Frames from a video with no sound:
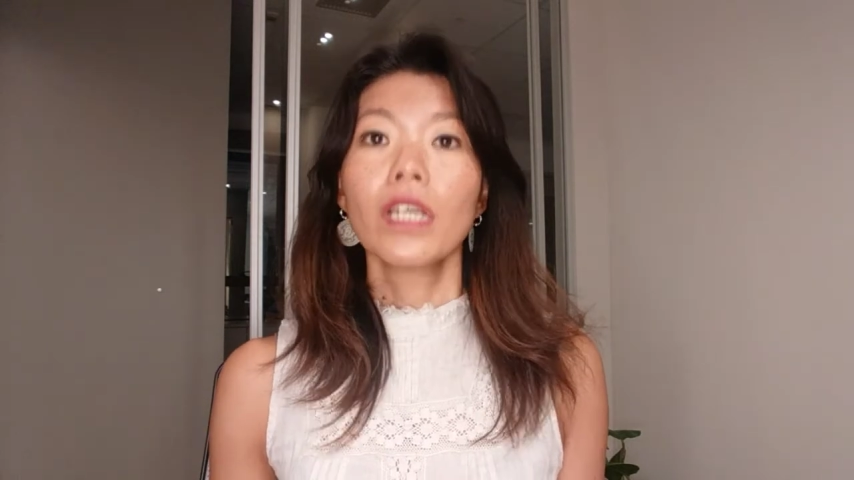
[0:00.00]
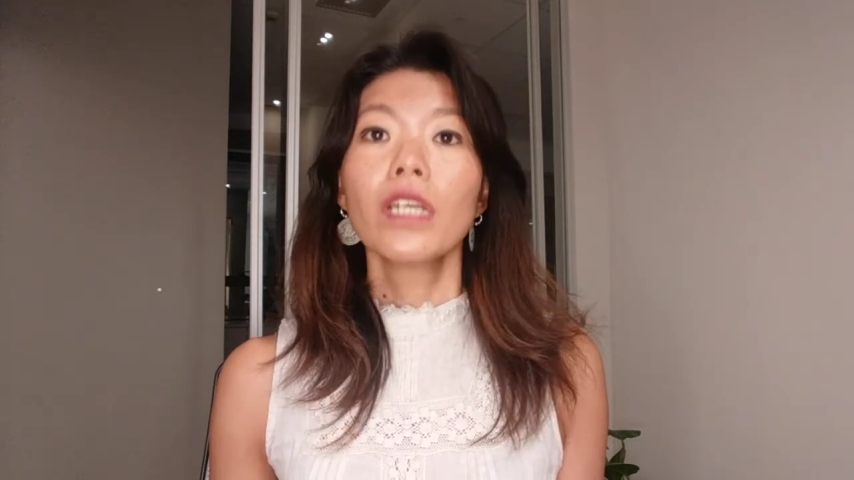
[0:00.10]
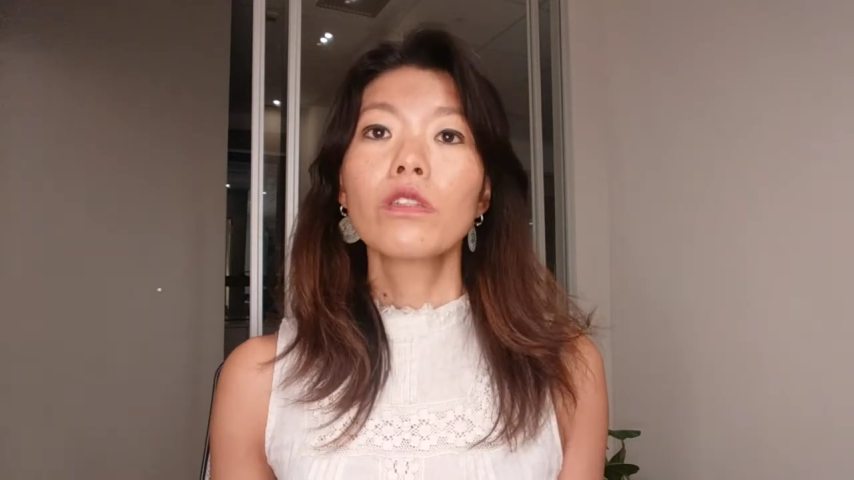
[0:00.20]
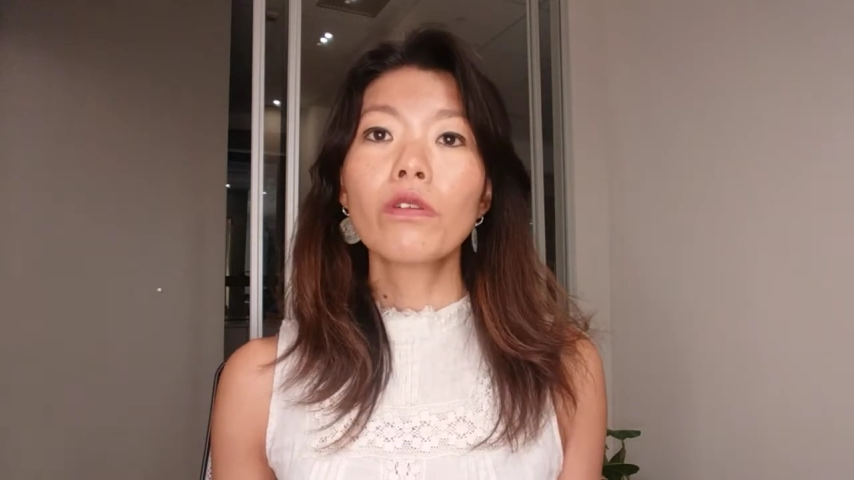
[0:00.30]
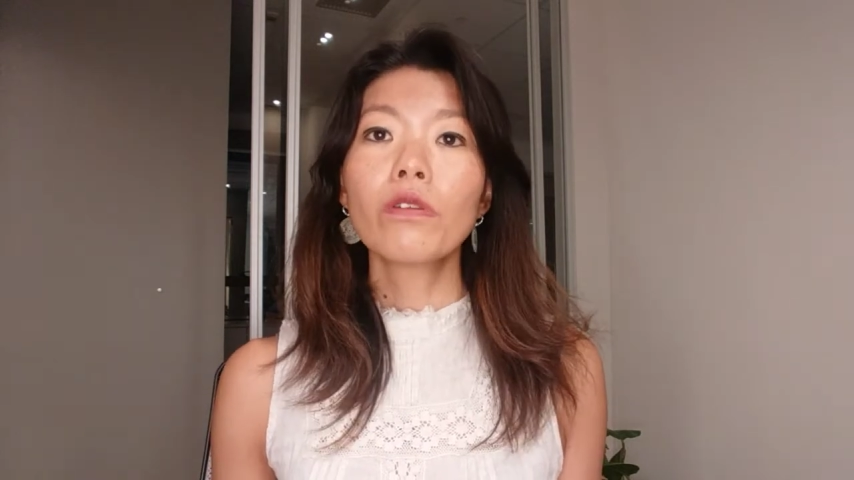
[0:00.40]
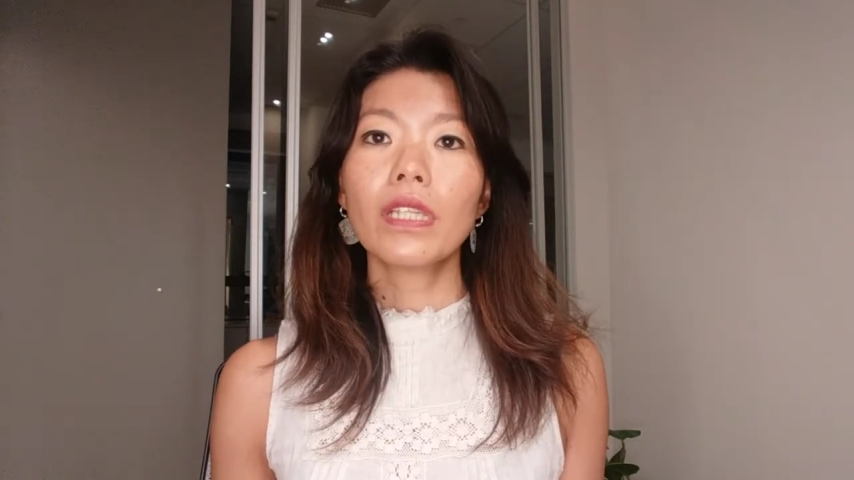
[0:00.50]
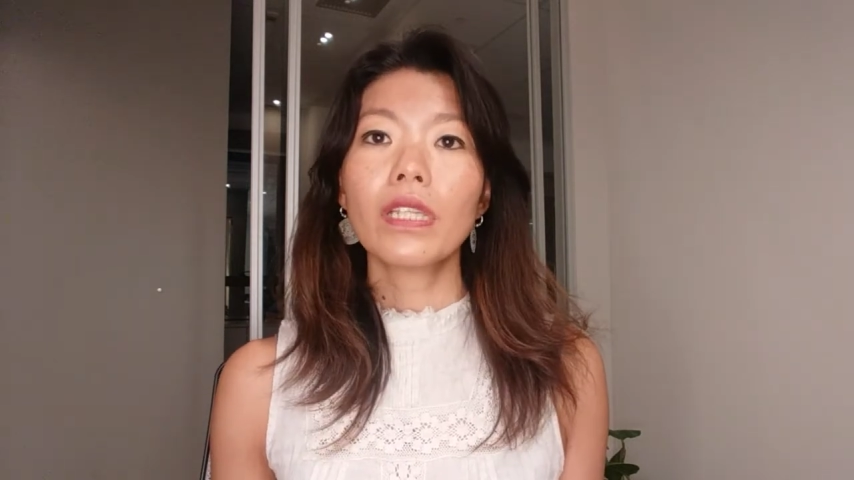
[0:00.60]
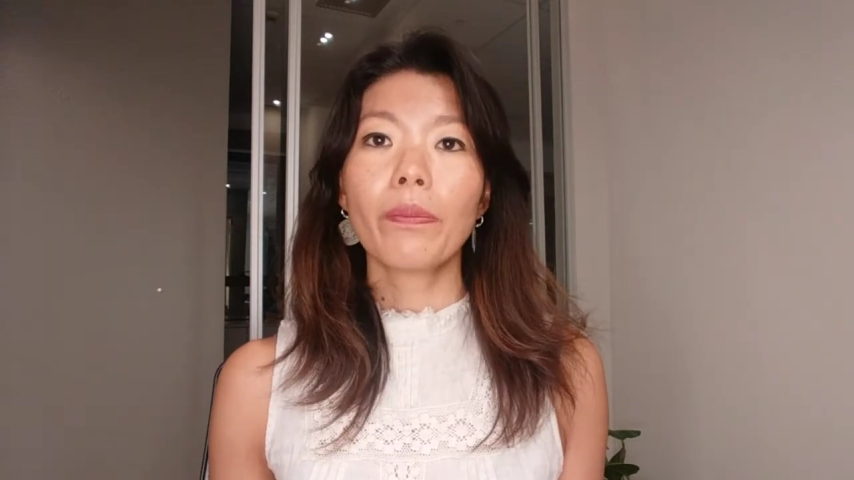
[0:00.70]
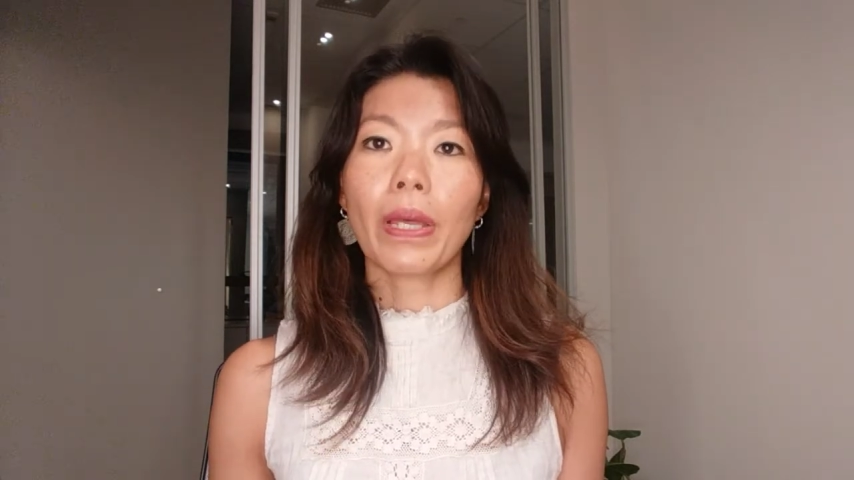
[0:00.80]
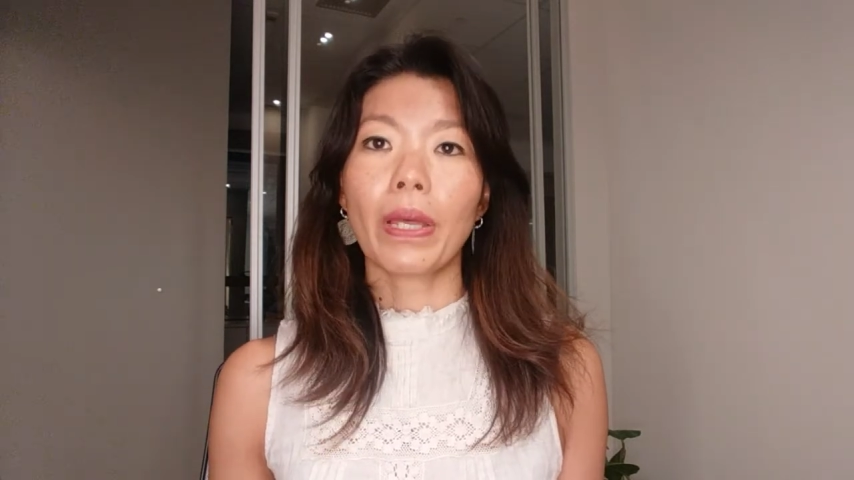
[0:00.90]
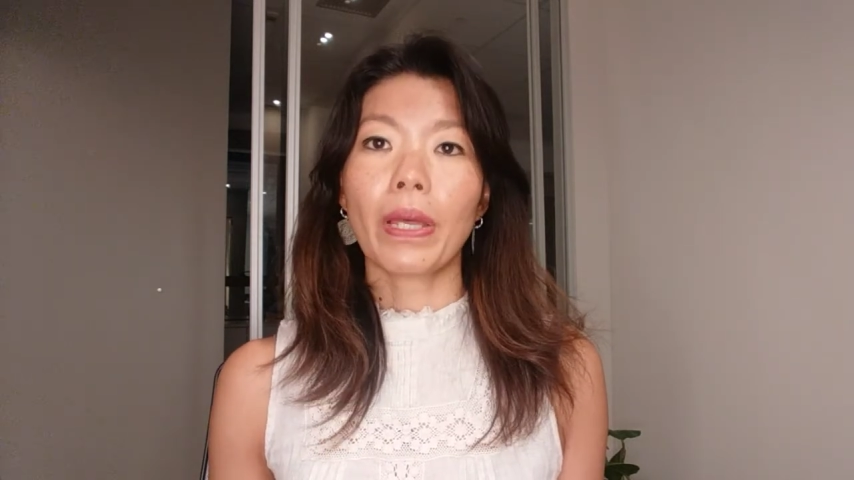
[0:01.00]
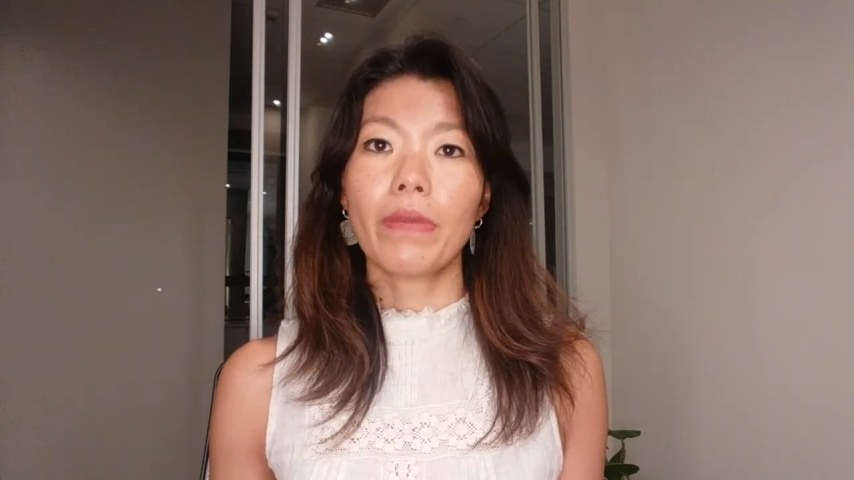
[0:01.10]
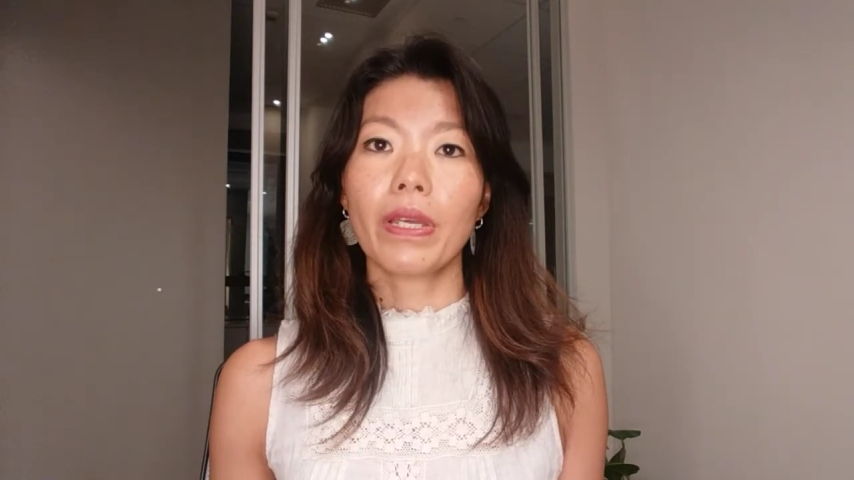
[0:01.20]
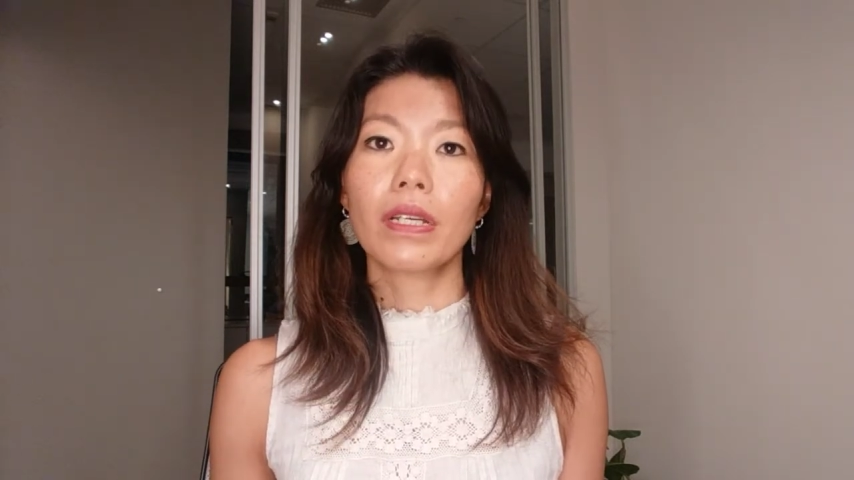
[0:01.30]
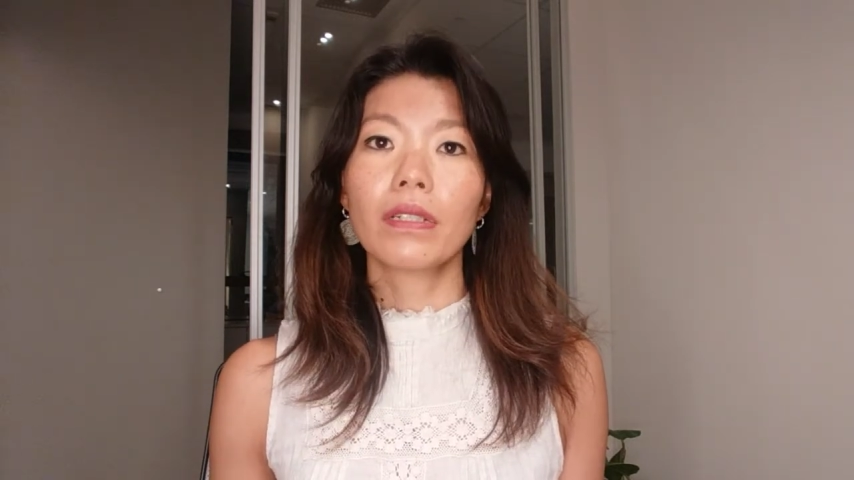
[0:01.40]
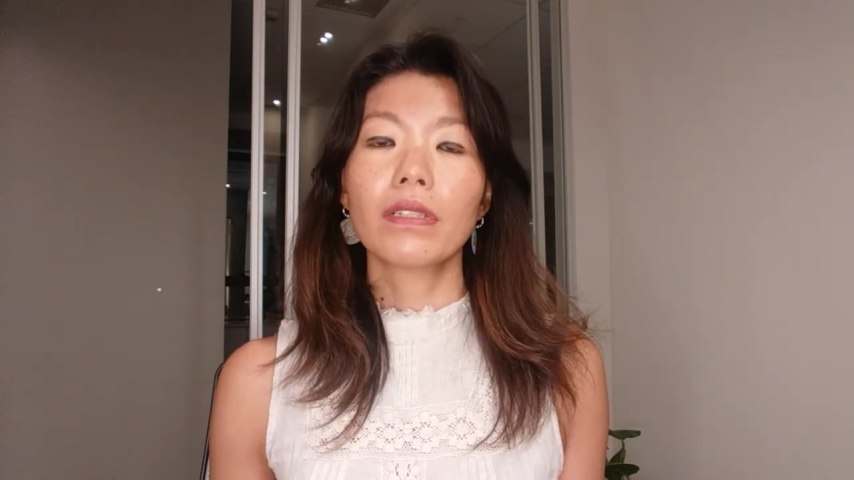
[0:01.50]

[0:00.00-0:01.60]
During the pandemic,